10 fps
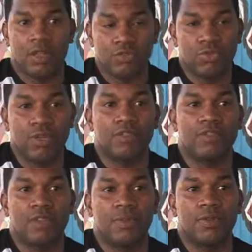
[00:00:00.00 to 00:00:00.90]
address
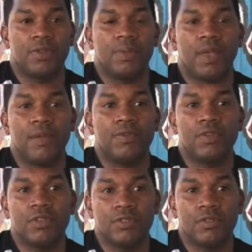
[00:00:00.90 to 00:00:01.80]
some of the
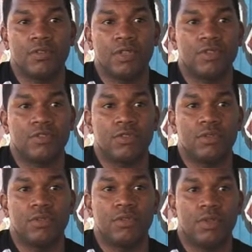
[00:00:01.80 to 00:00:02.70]
behavioral issues in the school.